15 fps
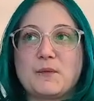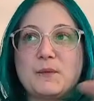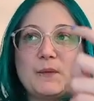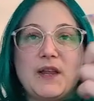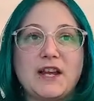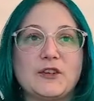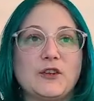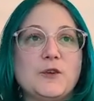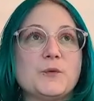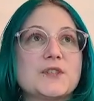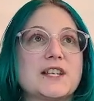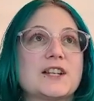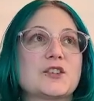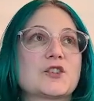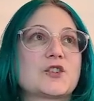like, it was
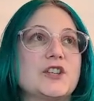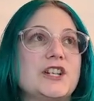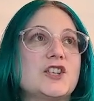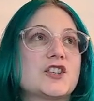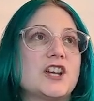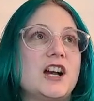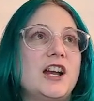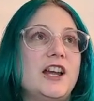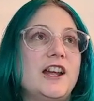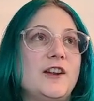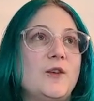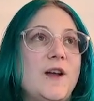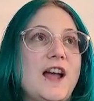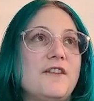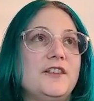like a screenshot. I
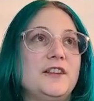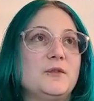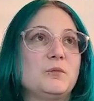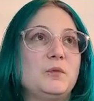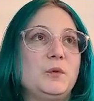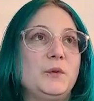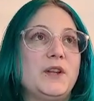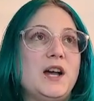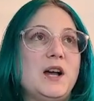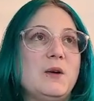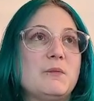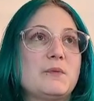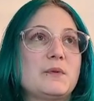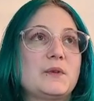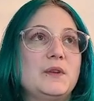don't have it pulled up.